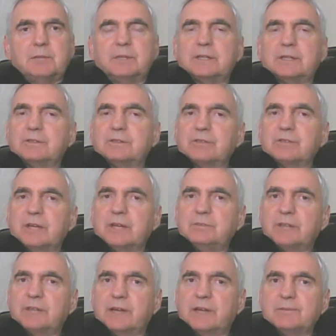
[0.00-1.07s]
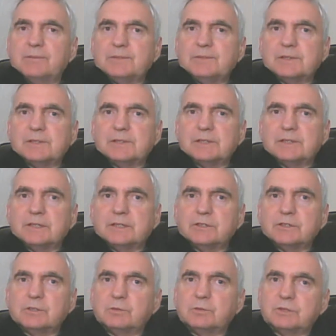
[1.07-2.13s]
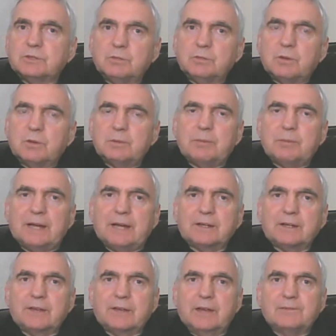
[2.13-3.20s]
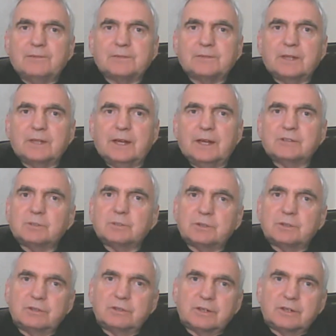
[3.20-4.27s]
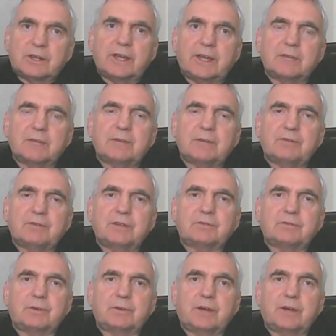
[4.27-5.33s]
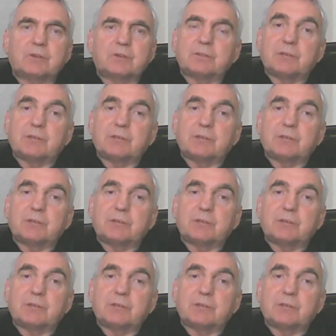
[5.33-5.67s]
But at the same time, she didn't want me back there and she wanted to claim everything from the house.